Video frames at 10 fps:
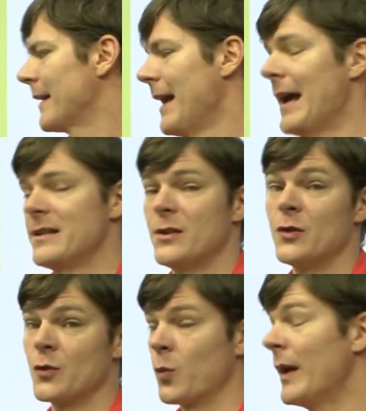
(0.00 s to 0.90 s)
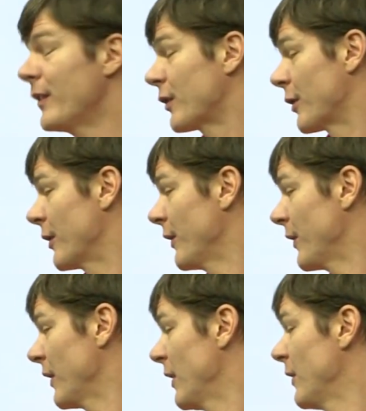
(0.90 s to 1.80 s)
Cats use
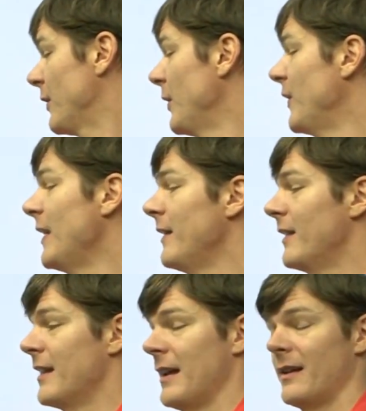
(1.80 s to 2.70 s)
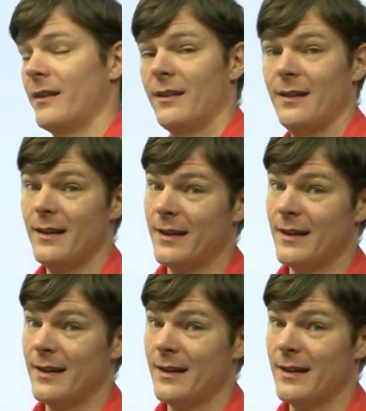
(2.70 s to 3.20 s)
whiskers to sense things.